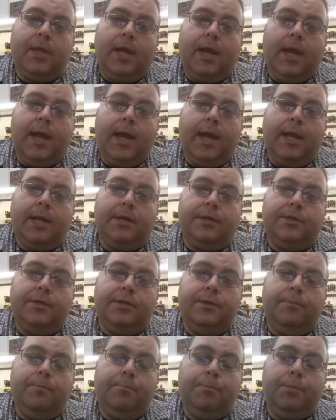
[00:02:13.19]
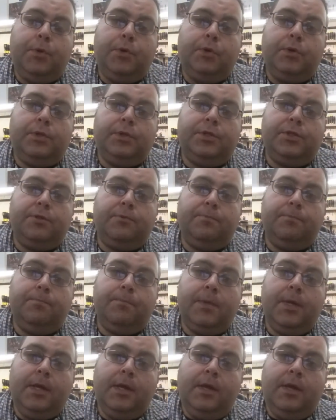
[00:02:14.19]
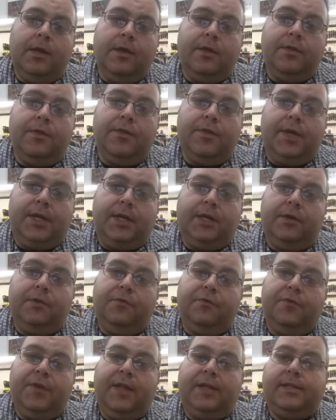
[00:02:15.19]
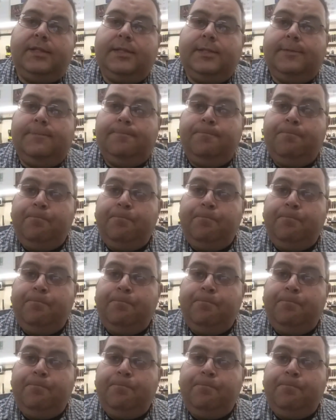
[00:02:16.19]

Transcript: and bought some thick felt.